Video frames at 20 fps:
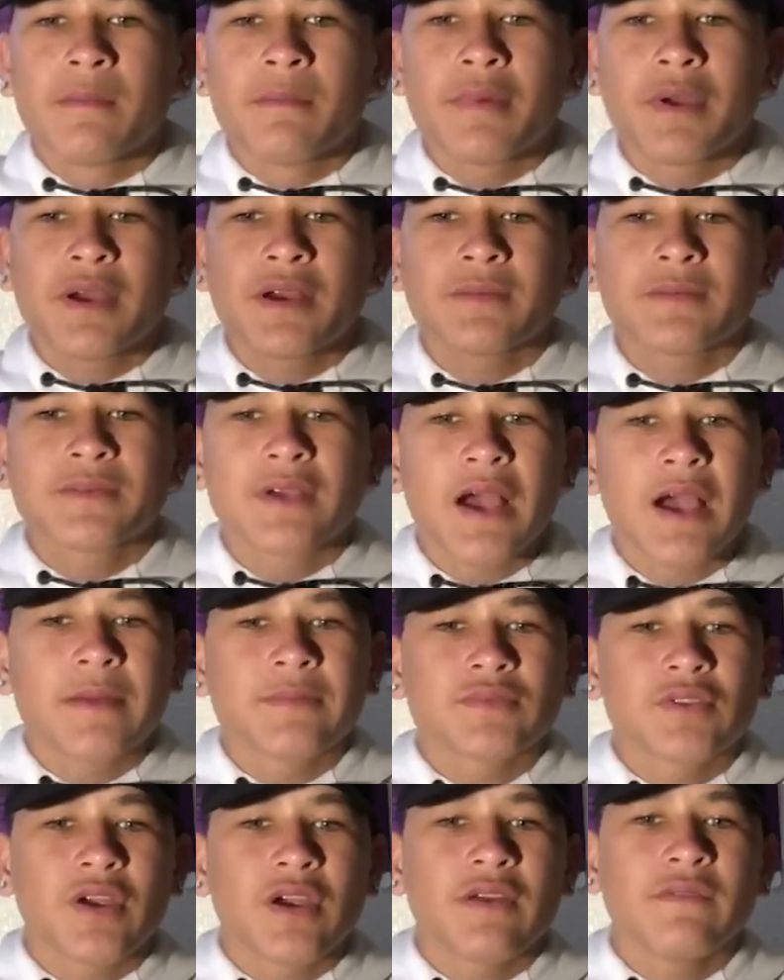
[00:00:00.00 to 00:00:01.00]
Pickup
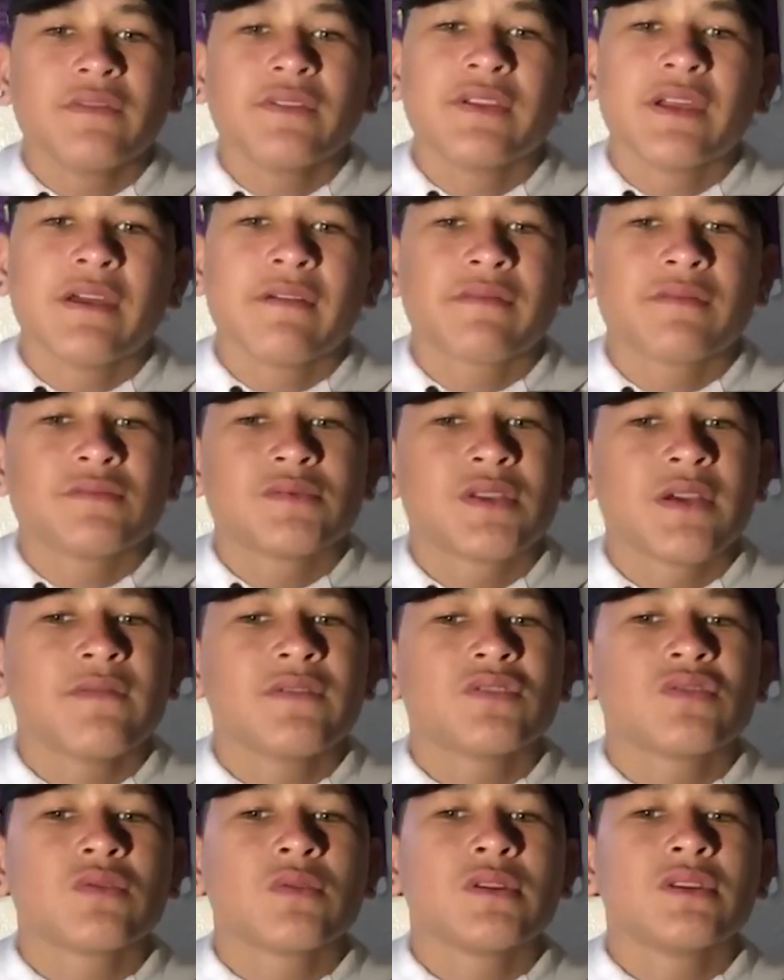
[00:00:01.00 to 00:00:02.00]
times are every day from
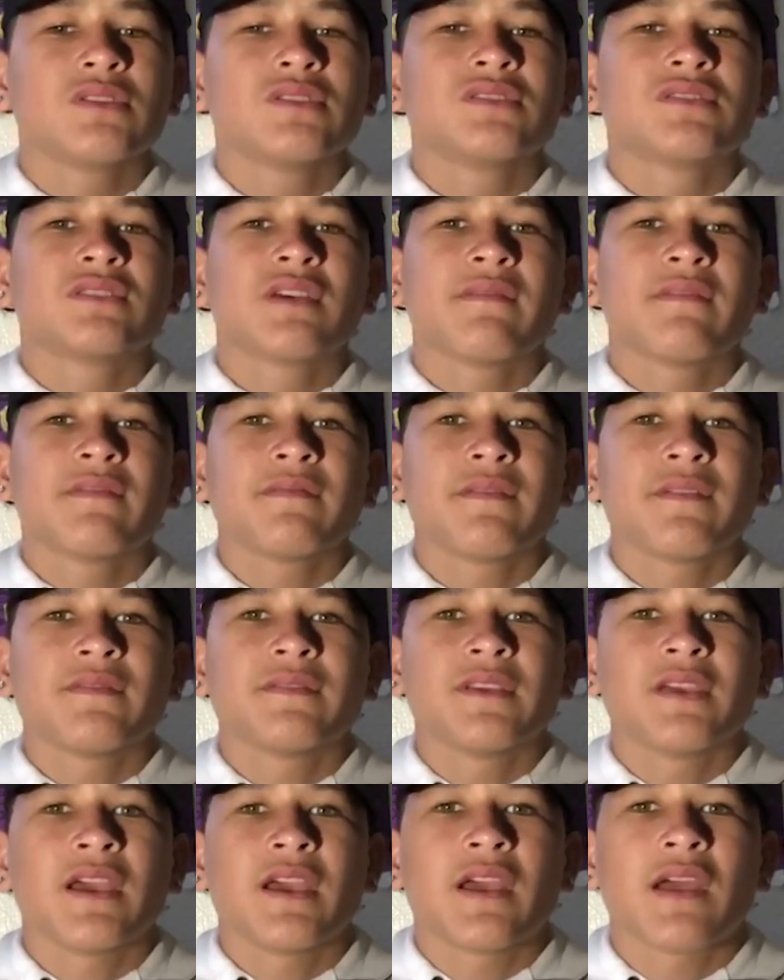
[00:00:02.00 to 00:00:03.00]
seven twenty to seven
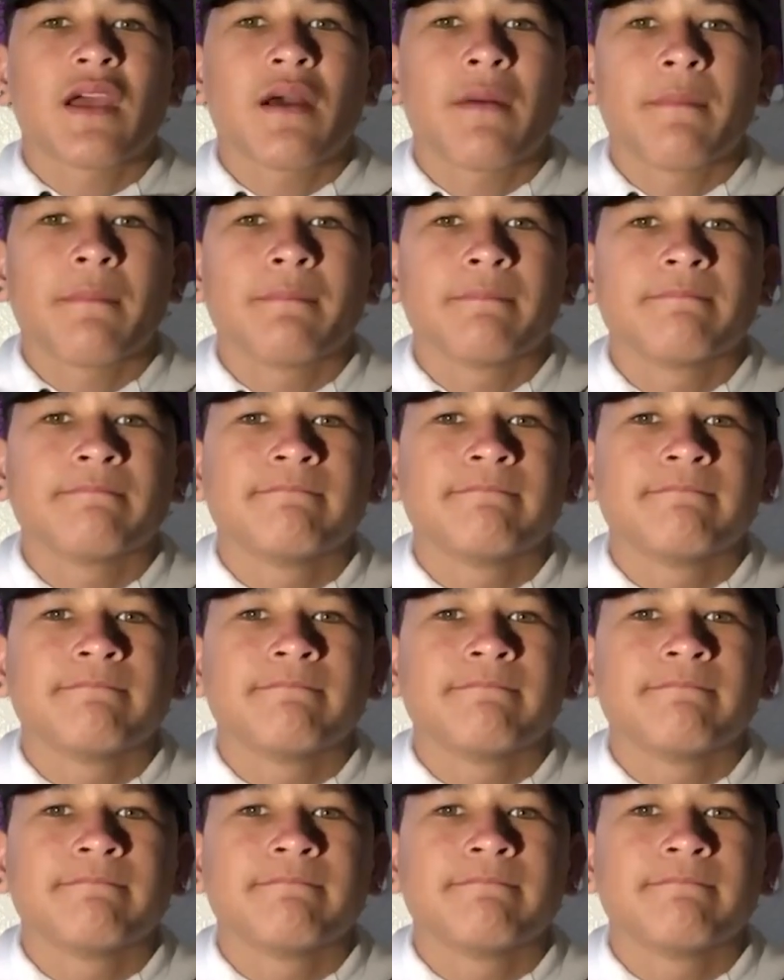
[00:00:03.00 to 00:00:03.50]
fifty a m